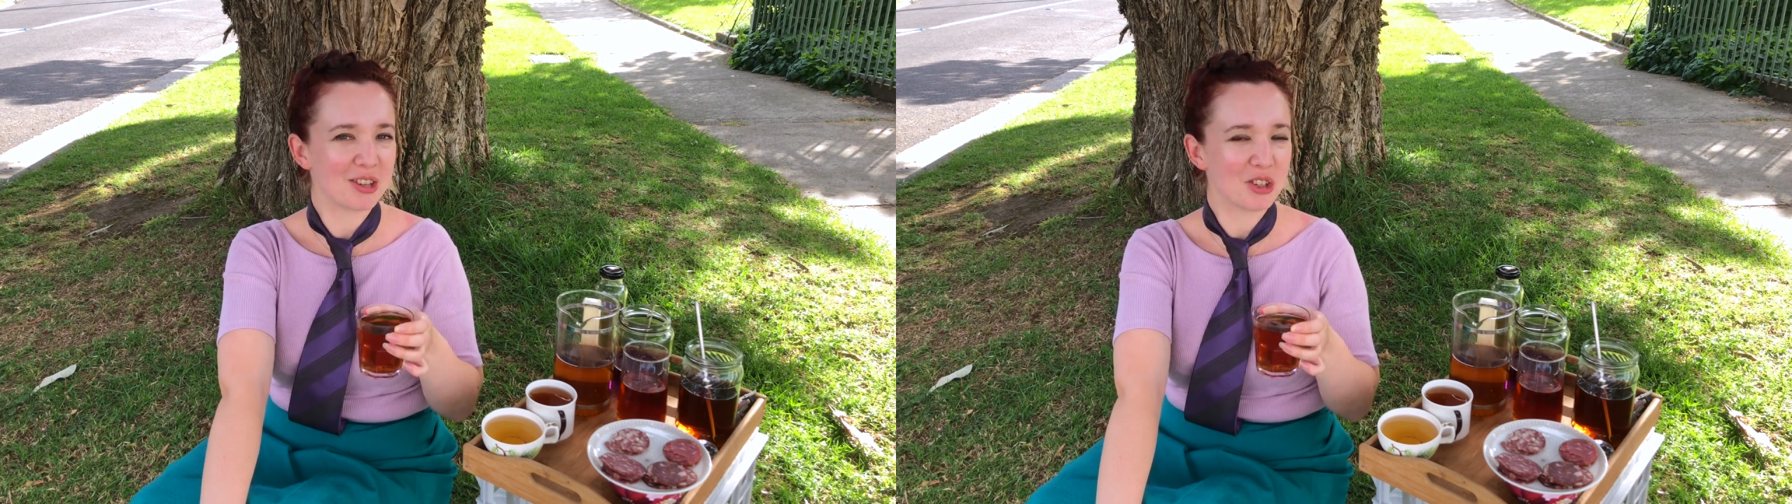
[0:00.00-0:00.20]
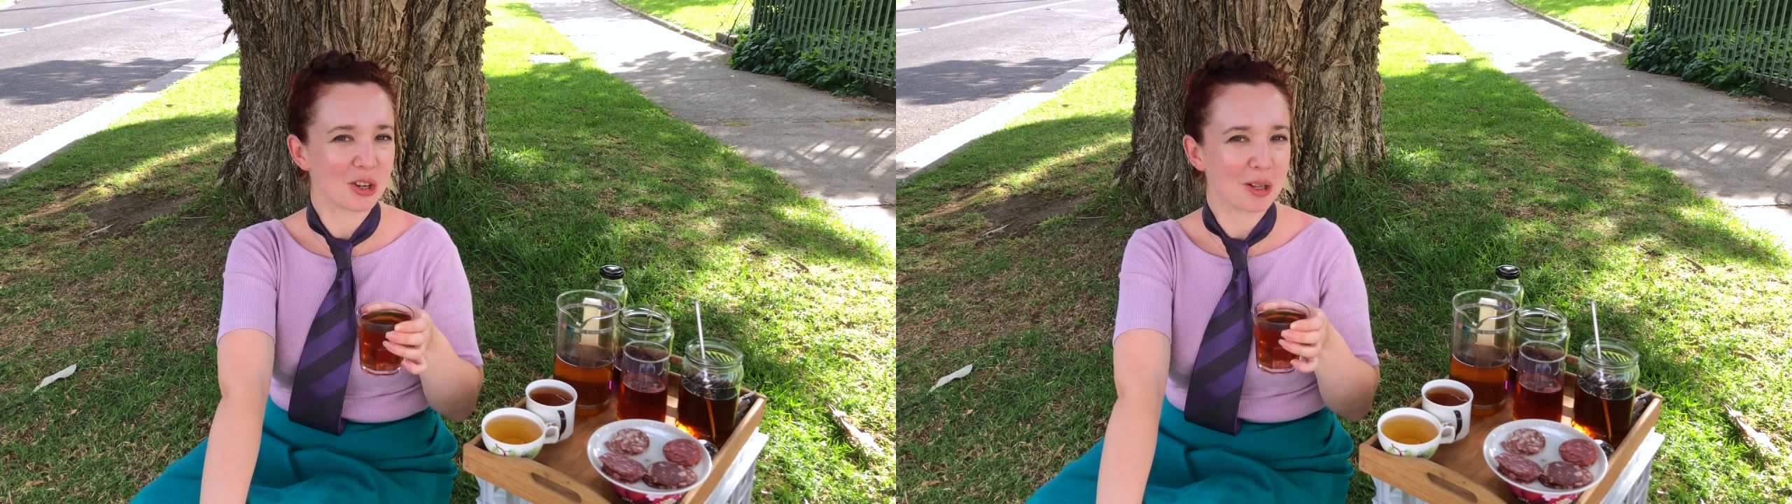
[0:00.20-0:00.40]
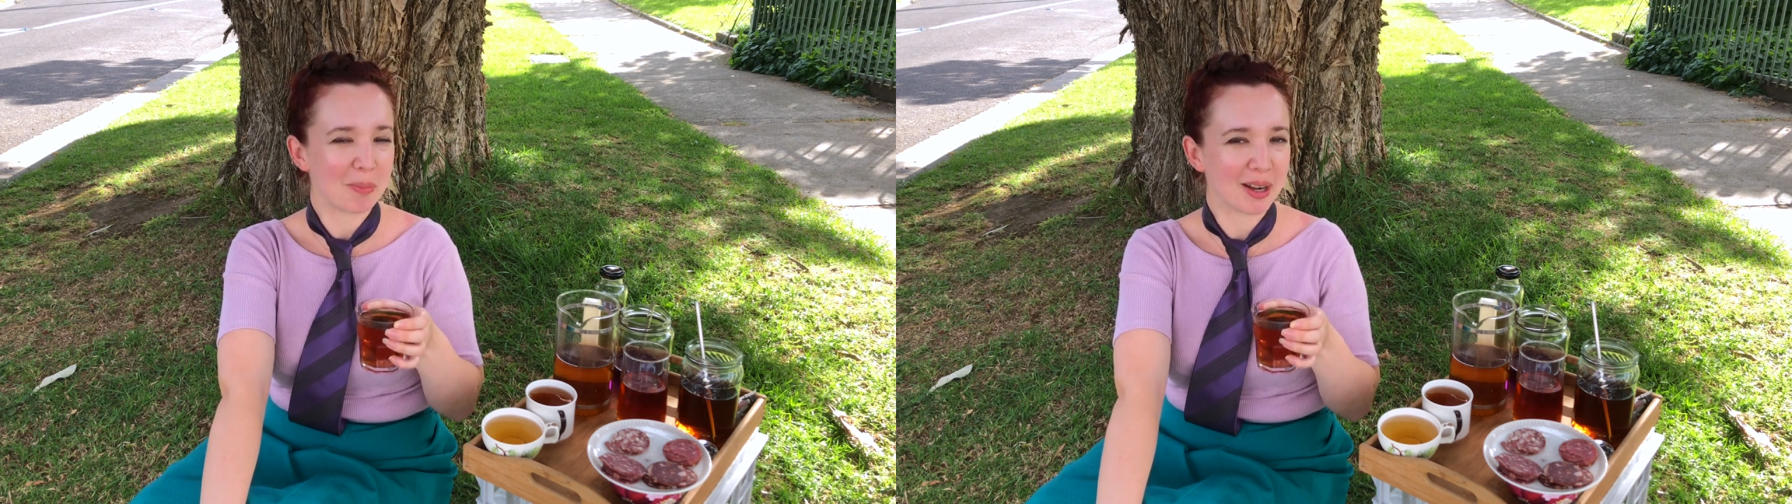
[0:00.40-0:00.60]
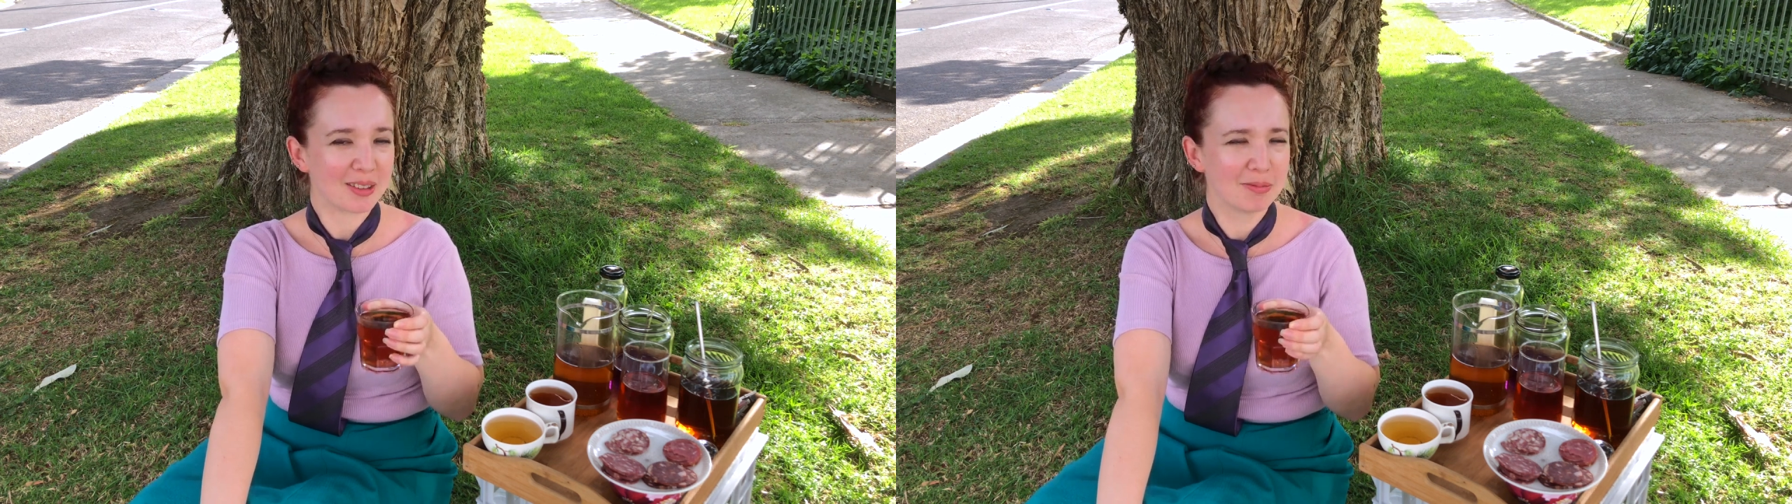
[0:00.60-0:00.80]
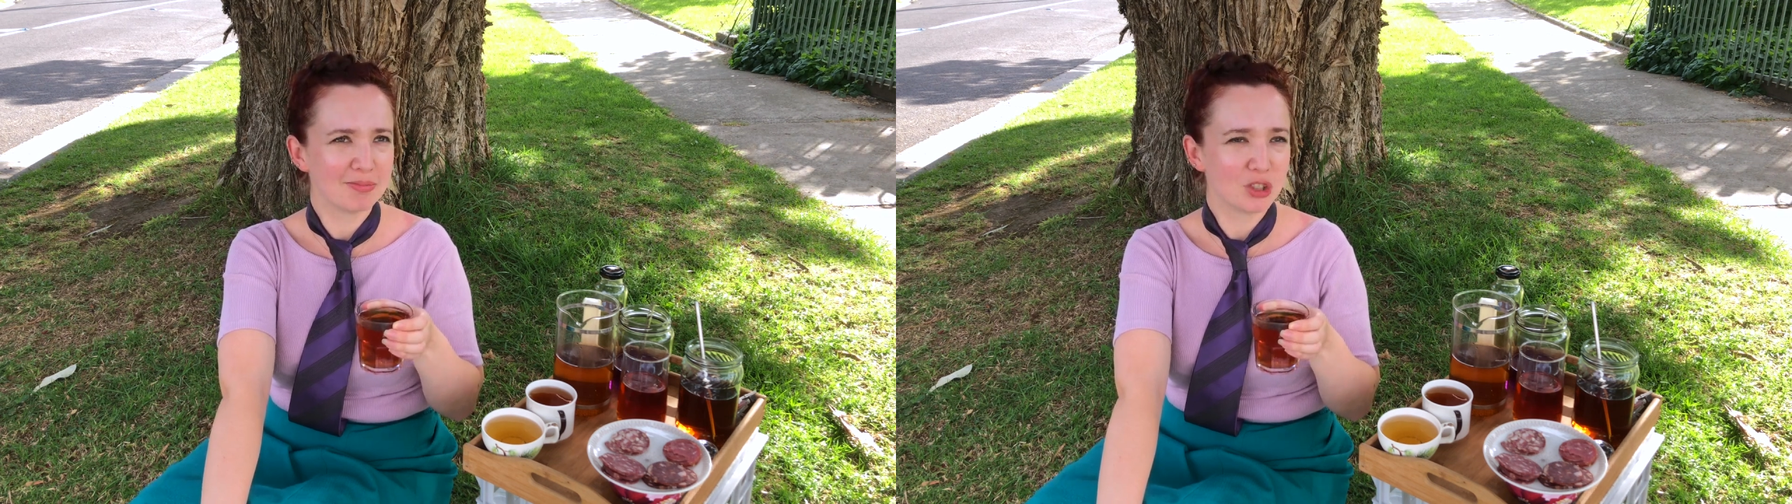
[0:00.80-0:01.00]
choc
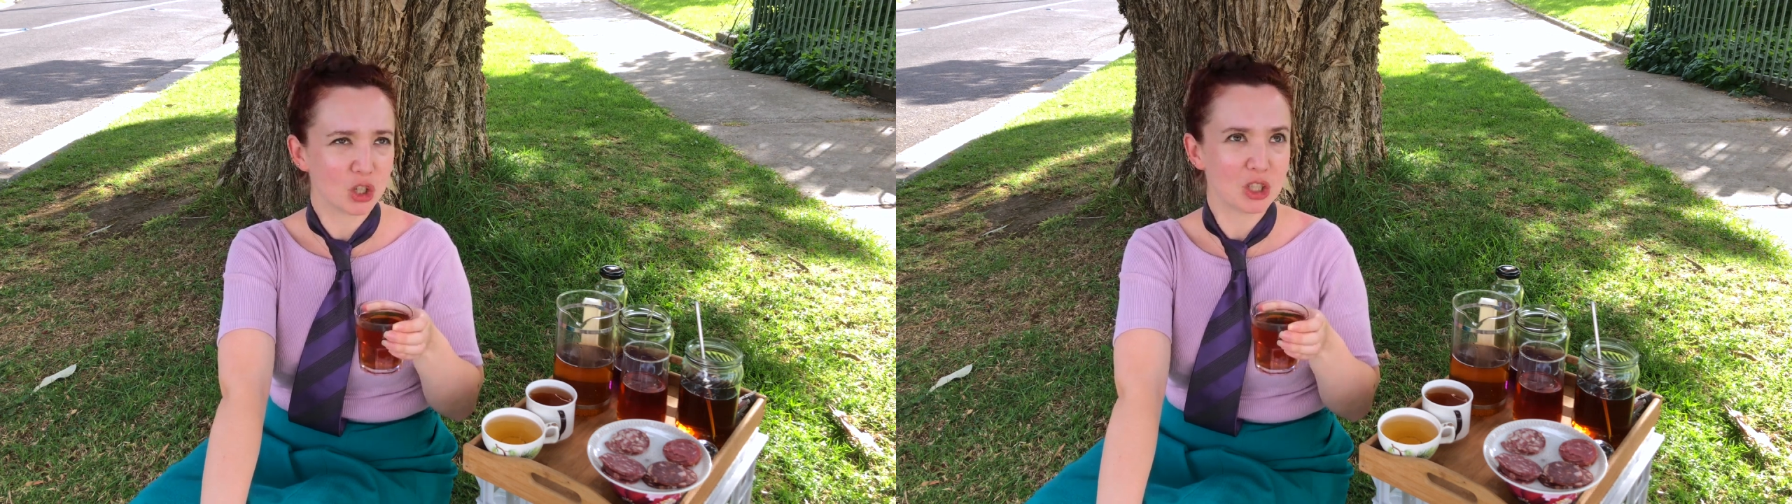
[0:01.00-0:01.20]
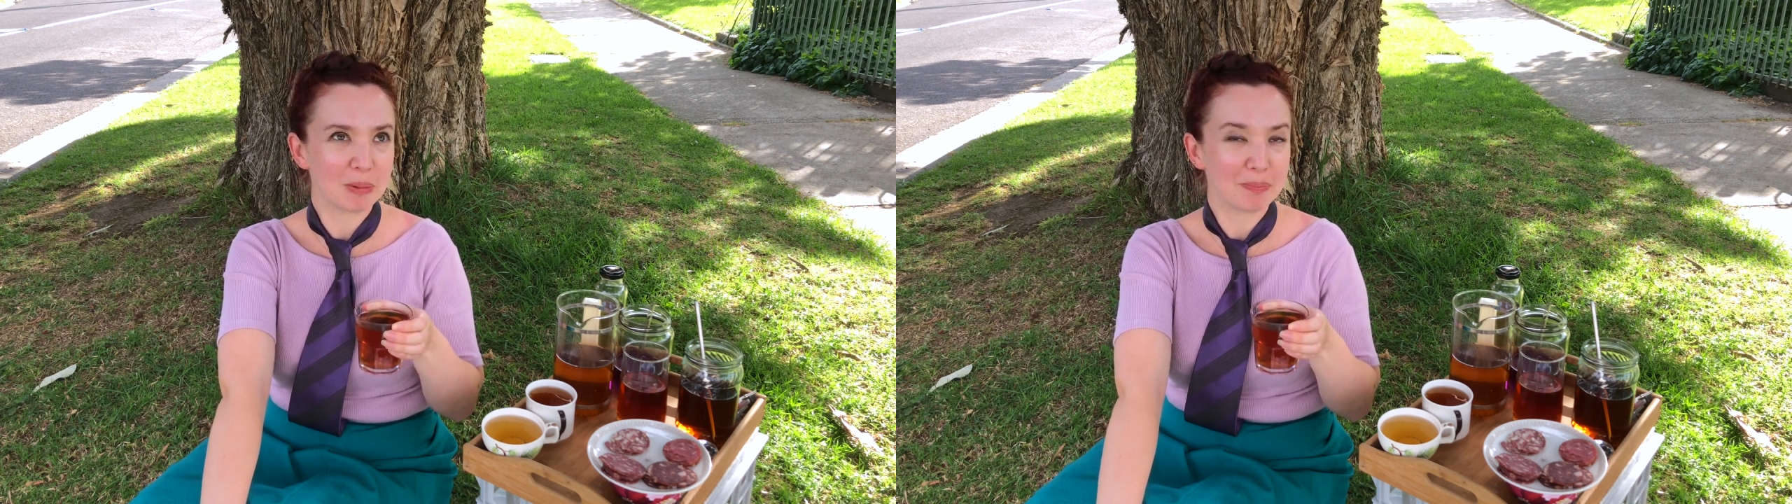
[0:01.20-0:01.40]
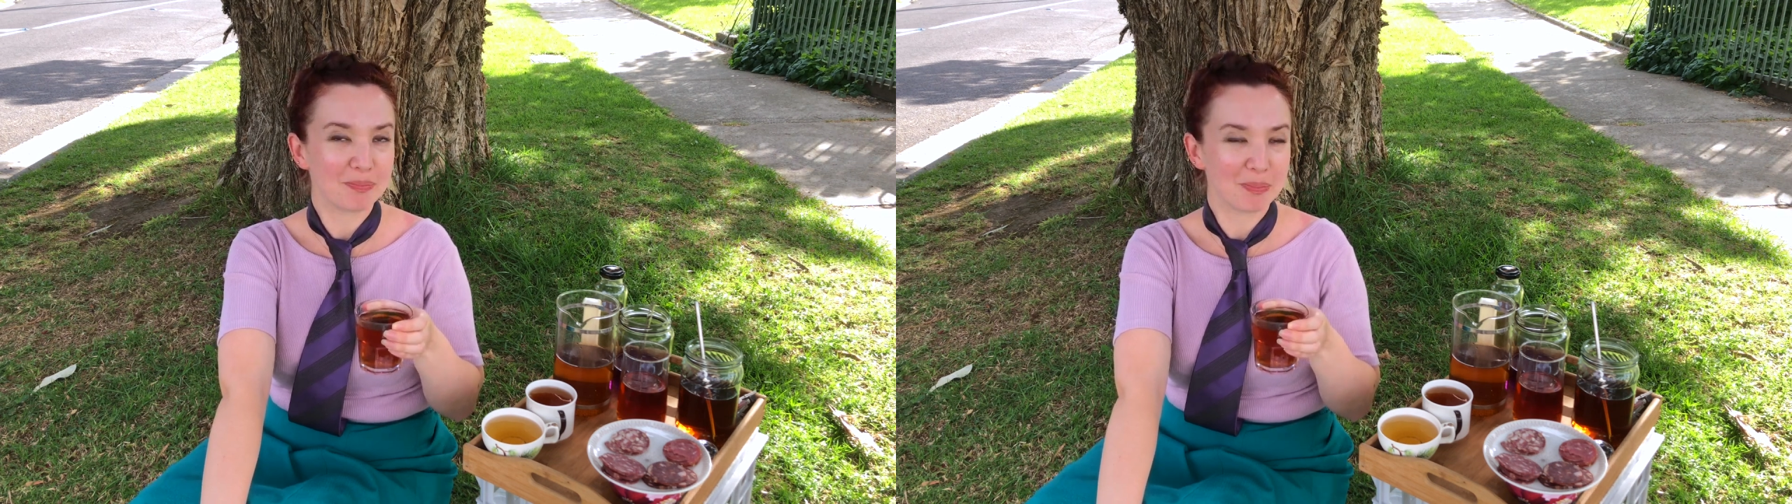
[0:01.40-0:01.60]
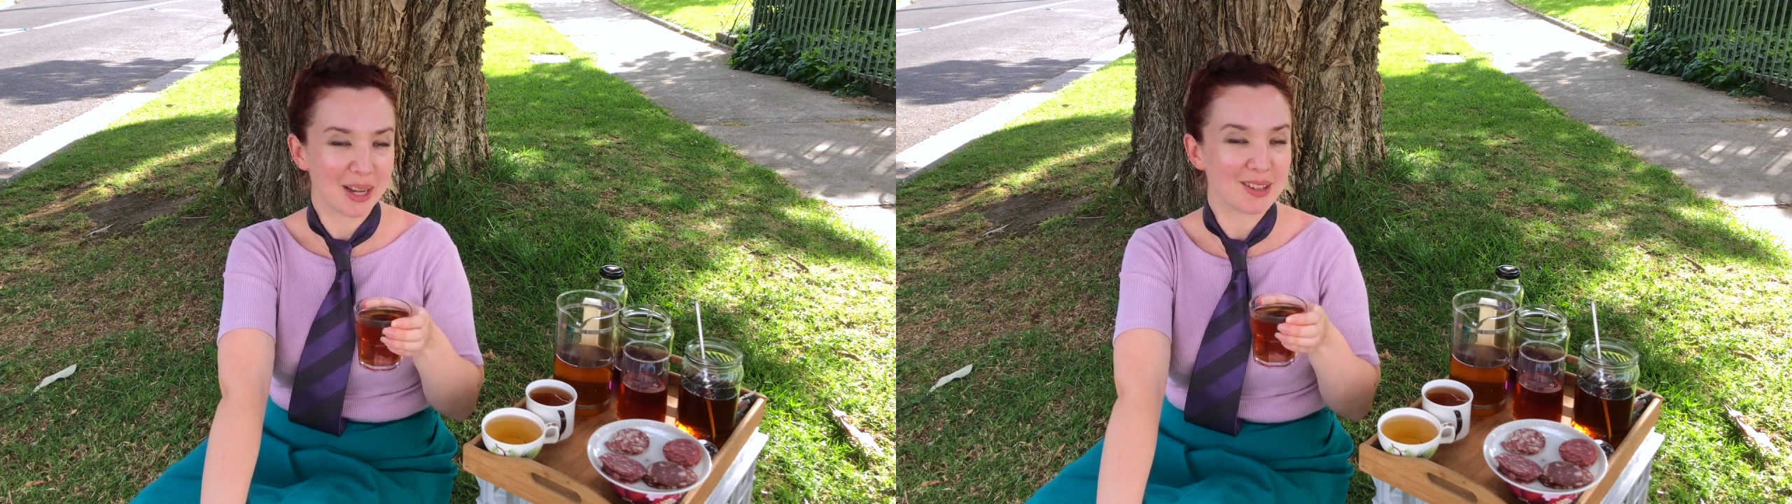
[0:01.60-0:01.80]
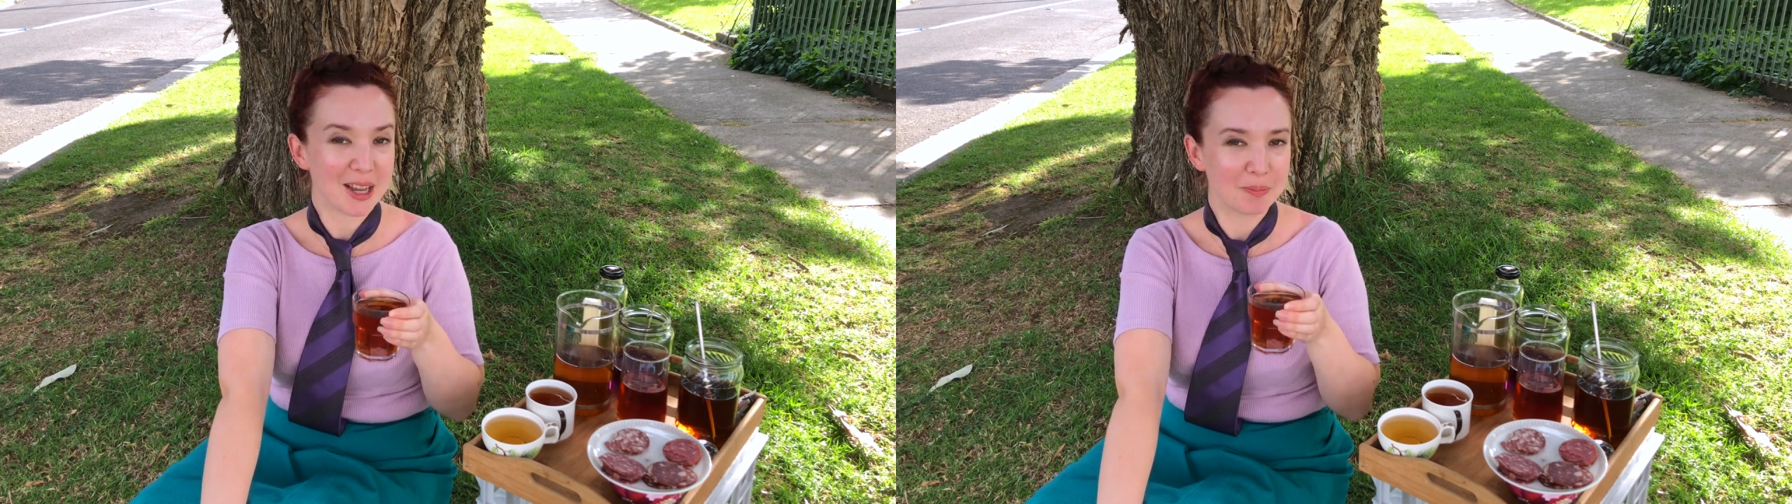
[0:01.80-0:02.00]
chip
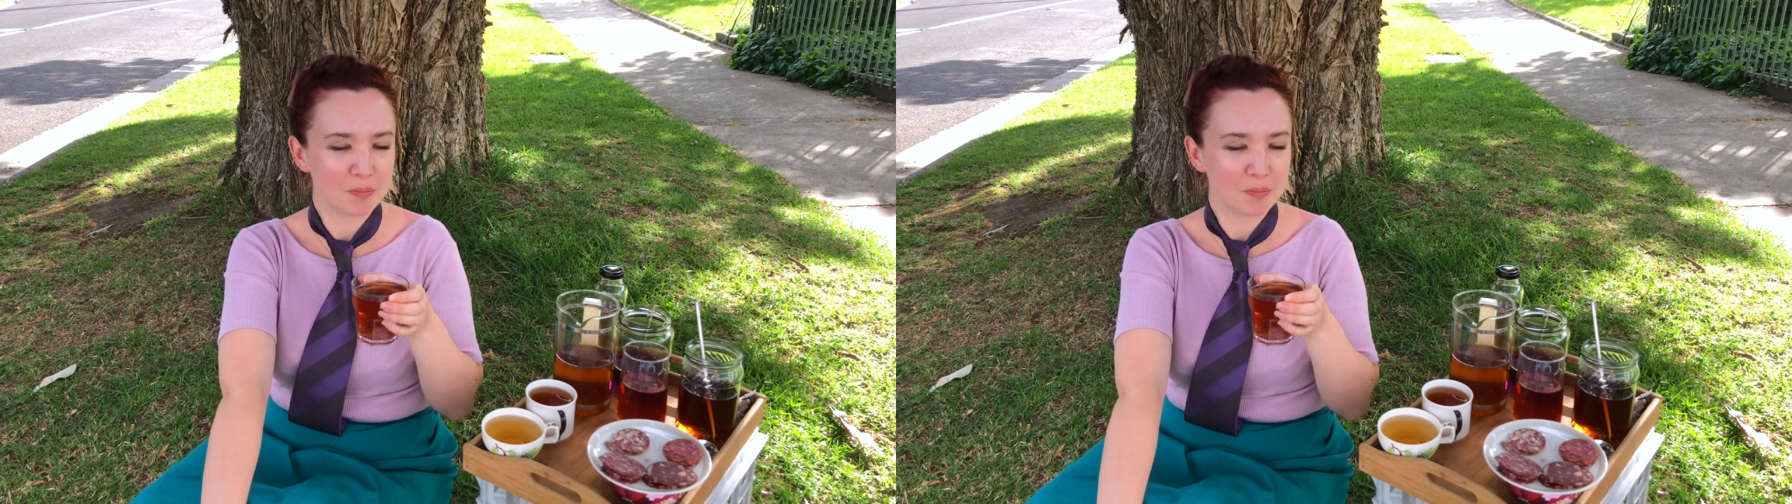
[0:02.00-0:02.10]
black tea.